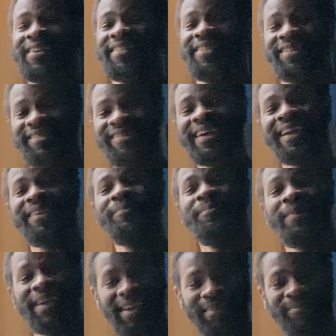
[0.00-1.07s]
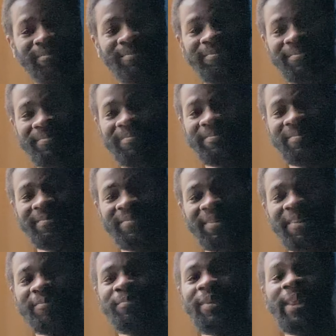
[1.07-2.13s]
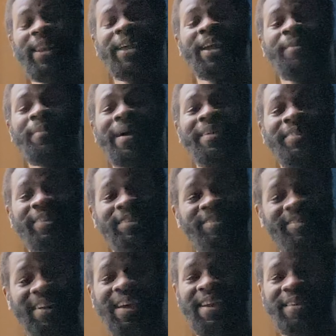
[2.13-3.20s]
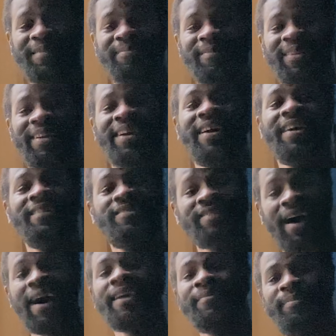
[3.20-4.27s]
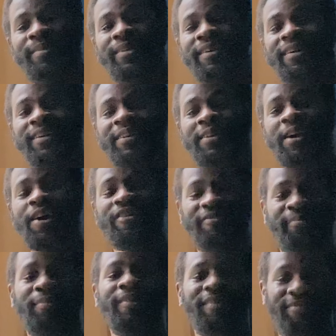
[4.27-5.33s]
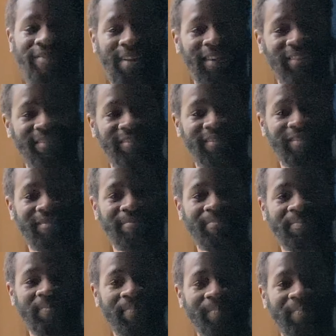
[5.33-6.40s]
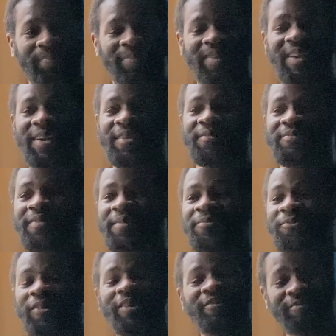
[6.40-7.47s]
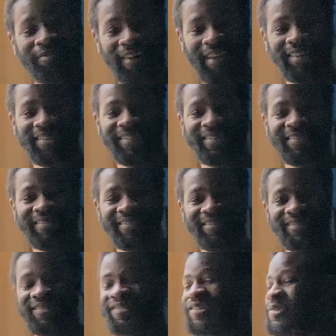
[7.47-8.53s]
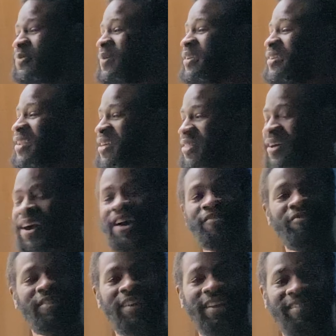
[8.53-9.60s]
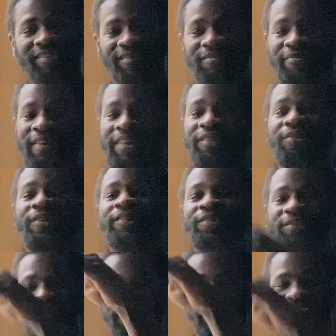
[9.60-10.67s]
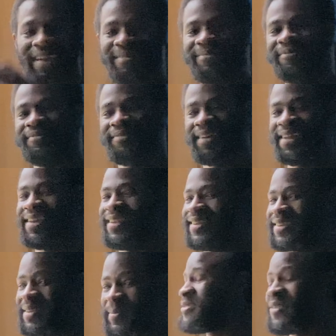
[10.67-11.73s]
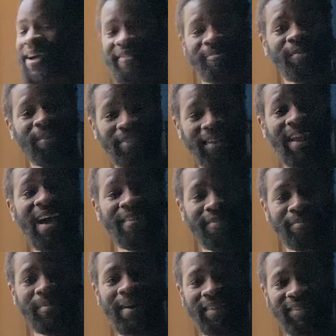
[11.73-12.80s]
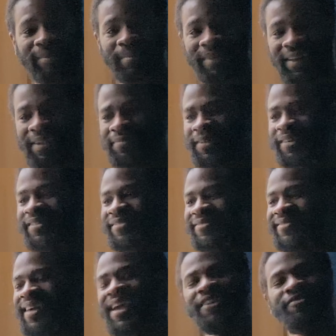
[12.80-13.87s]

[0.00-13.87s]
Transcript: the same meme complaining about the same type of boyfriend from one friend to another unrelated friend on your same feed. So I have more than half a mind to believe that they